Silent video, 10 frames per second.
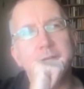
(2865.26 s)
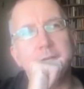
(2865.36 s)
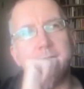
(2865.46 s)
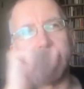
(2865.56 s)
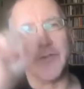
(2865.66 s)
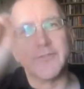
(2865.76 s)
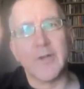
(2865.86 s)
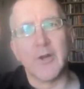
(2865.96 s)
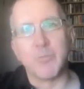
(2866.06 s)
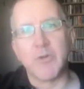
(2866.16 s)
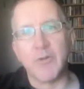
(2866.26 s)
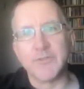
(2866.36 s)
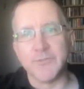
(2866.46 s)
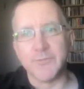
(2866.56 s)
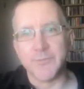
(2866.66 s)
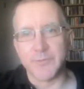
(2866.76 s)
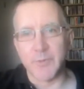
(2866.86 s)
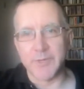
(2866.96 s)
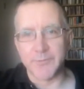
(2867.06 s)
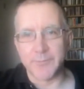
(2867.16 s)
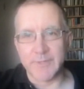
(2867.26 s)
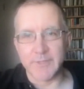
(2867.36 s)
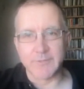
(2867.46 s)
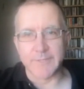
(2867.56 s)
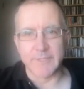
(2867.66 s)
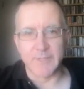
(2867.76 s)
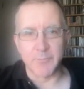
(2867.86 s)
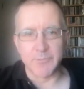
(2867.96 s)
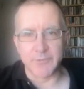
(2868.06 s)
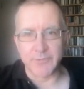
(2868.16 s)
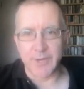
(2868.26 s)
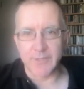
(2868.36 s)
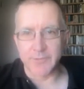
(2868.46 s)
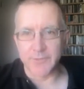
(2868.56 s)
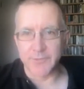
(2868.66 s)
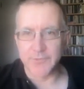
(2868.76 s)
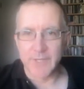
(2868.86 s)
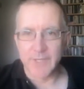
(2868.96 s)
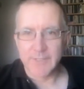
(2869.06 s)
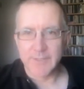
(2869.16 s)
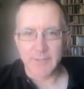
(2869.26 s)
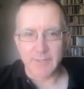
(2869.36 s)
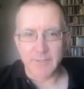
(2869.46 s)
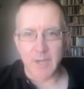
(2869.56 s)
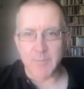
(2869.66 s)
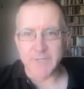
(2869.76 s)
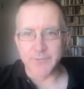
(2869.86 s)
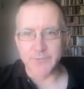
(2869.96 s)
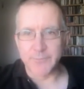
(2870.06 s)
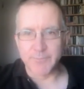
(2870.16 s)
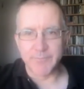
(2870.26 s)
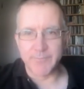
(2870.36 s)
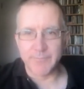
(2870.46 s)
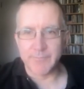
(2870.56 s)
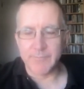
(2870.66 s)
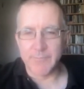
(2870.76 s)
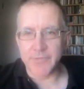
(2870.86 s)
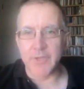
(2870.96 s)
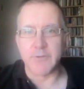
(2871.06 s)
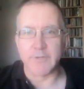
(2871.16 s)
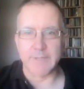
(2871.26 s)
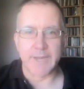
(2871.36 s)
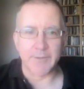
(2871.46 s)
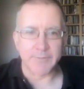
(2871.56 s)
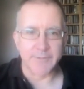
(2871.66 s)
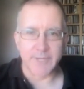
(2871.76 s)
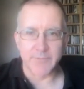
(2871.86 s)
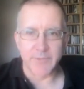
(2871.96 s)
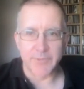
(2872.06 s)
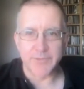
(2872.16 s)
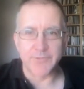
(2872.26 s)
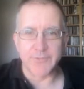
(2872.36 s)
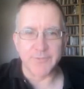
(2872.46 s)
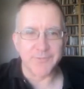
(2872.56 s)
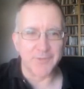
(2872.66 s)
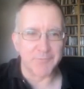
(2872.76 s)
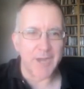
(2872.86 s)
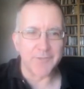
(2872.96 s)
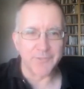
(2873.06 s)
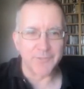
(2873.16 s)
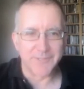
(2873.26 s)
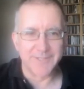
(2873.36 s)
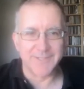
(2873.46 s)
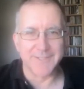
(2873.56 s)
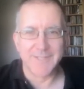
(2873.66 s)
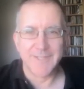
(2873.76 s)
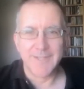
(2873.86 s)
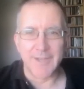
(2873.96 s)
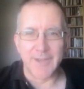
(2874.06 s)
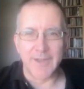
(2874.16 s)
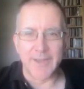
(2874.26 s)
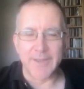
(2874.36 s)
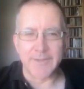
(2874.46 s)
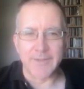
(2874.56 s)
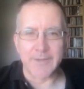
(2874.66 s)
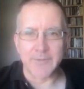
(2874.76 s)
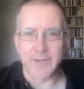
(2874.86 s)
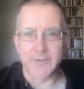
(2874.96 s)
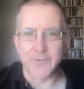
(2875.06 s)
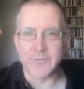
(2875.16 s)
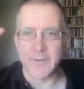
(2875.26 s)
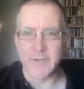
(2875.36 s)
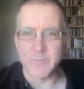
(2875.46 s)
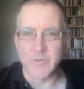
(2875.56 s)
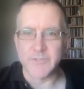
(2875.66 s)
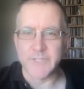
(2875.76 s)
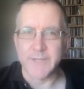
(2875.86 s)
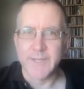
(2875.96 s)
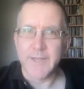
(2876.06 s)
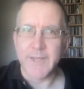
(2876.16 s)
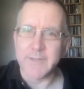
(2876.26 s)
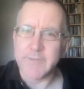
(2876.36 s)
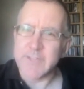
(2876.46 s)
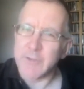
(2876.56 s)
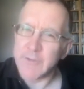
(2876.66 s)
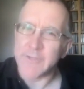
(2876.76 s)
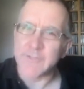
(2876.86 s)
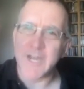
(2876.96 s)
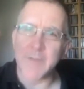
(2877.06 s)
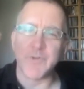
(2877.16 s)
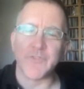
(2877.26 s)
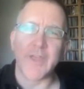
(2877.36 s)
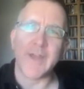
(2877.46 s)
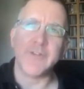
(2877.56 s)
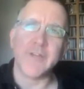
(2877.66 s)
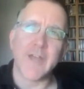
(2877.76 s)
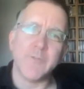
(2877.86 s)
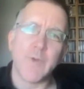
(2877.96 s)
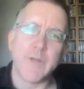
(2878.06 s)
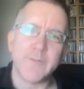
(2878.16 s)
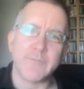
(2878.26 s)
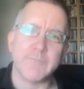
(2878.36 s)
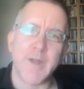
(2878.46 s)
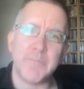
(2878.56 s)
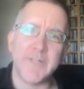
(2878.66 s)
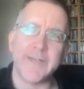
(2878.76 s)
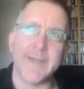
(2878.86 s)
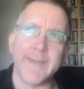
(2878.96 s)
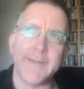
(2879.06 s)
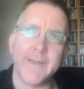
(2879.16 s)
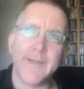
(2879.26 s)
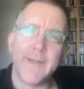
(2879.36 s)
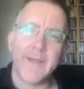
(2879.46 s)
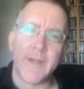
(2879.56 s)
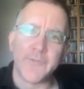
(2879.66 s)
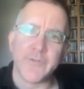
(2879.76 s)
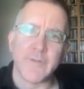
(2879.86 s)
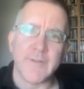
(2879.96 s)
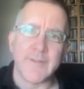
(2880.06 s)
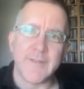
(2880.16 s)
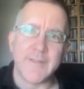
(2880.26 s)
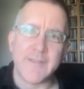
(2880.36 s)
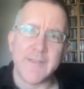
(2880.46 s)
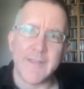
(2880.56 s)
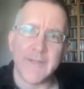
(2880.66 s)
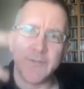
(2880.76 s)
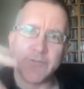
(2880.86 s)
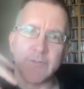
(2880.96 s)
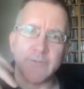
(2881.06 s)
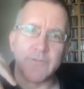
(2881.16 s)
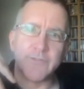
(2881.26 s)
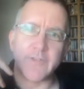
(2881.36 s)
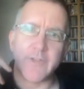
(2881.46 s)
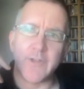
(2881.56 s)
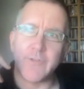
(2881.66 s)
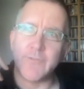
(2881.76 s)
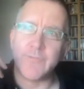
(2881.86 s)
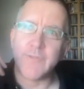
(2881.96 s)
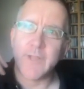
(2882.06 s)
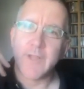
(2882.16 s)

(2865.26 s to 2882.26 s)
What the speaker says: the slow approach of sort of what is initially glimpsed as kind of this ominous thundercloud kind of on the distant horizon, and it's kind of slowly approaching. And in the earlier chapters, I actually kind of wanted to replicate a certain innocence of